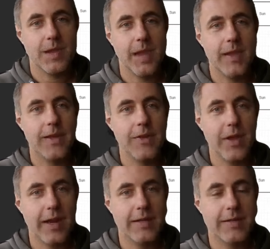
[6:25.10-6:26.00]
I can look
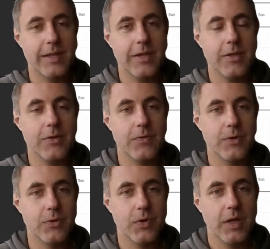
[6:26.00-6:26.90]
at its linkage
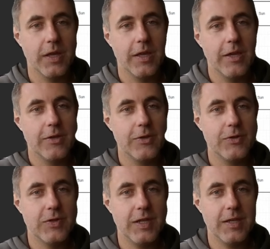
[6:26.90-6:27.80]
view to
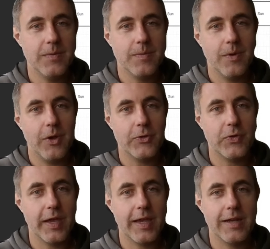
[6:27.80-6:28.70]
see, also
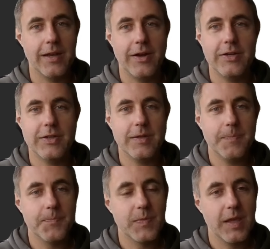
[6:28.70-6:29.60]
I can enlarge it,
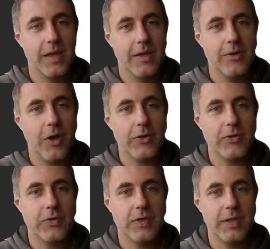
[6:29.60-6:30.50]
to also
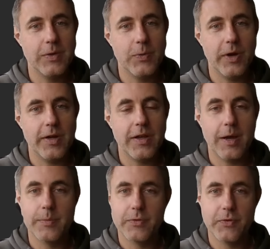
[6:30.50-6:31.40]
see where it
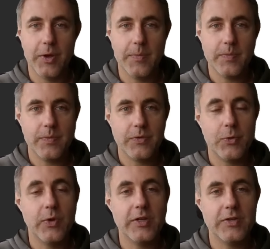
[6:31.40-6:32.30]
comes from, so
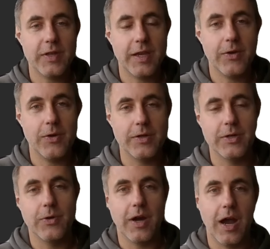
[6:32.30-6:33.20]
which stakeholder
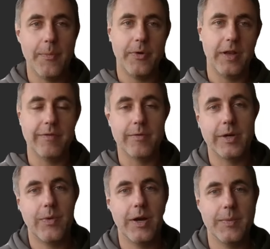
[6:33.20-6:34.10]
or upper level
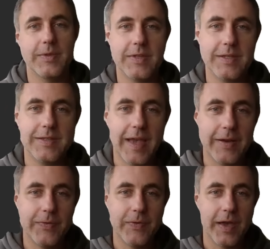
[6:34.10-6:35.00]
requirements it
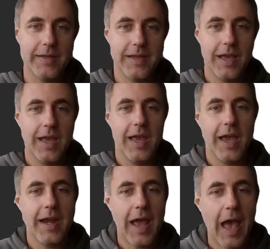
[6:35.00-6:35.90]
satisfies,
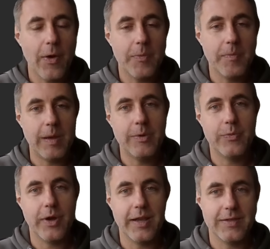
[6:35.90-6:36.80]
and how it maybe
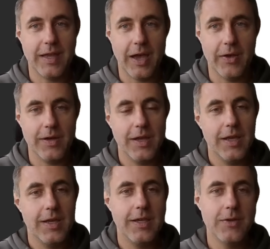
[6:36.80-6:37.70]
breaks down
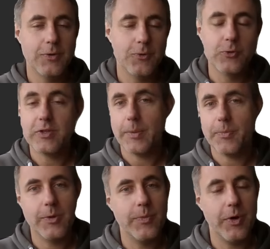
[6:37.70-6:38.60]
into
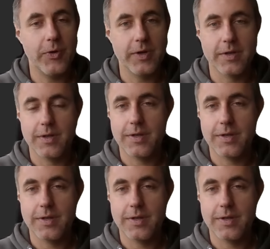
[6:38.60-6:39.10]
subcomponent,